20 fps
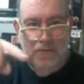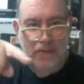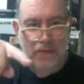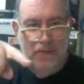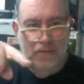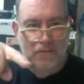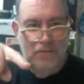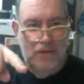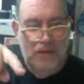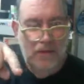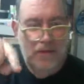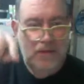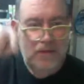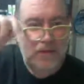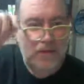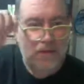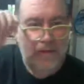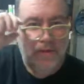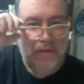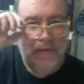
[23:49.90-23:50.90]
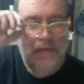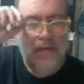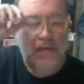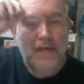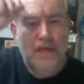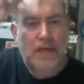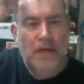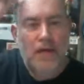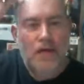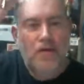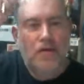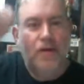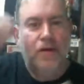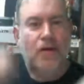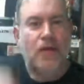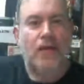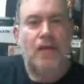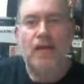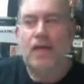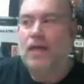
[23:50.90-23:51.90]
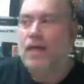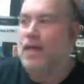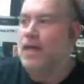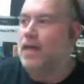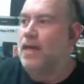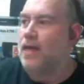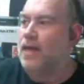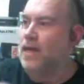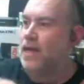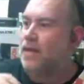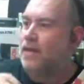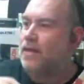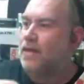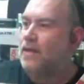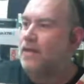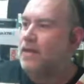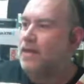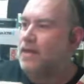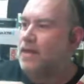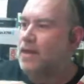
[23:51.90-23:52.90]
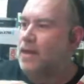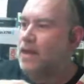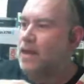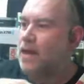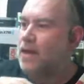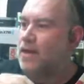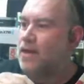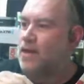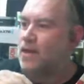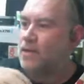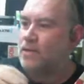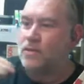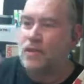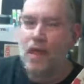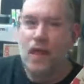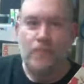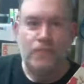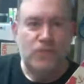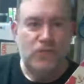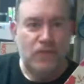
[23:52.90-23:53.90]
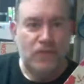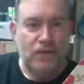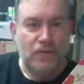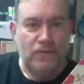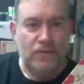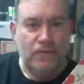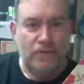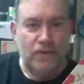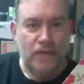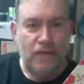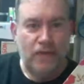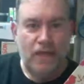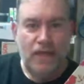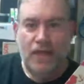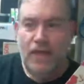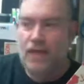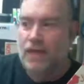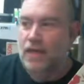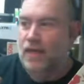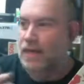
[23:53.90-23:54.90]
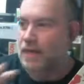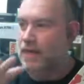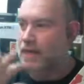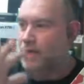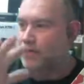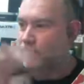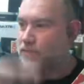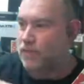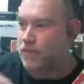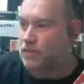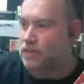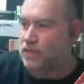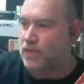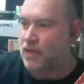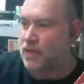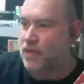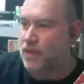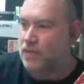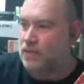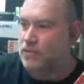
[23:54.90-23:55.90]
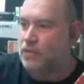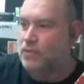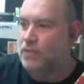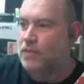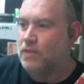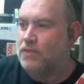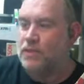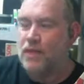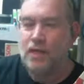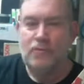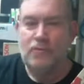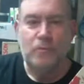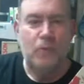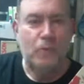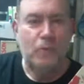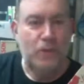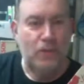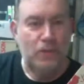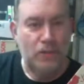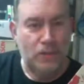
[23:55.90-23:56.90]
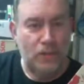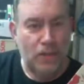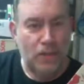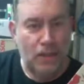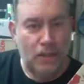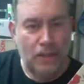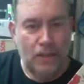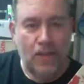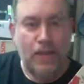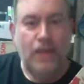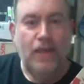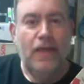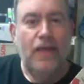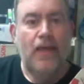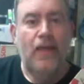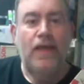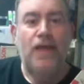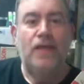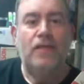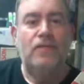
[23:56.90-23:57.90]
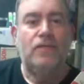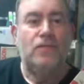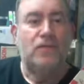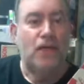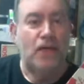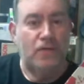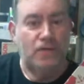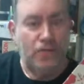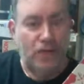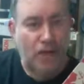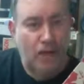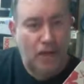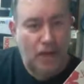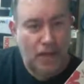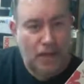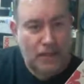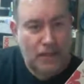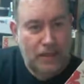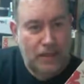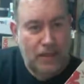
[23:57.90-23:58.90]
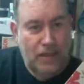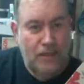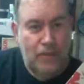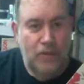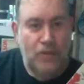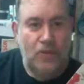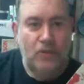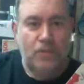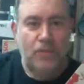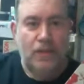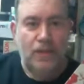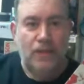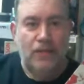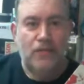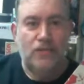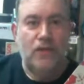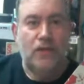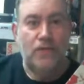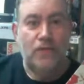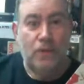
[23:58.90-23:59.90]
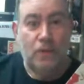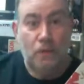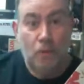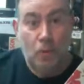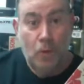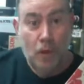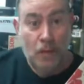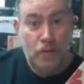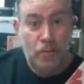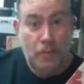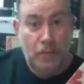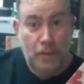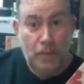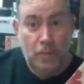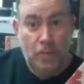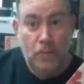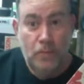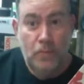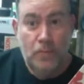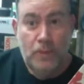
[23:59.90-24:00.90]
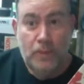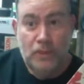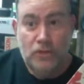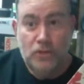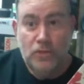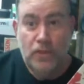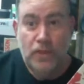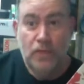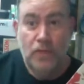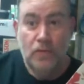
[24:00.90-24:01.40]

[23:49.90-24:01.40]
bin right here near the counter, and I call it Top Shelf. And I have 2 signs. You must ask permission to look. It's stuff that I like to keep near me, stuff I want to watch people and make sure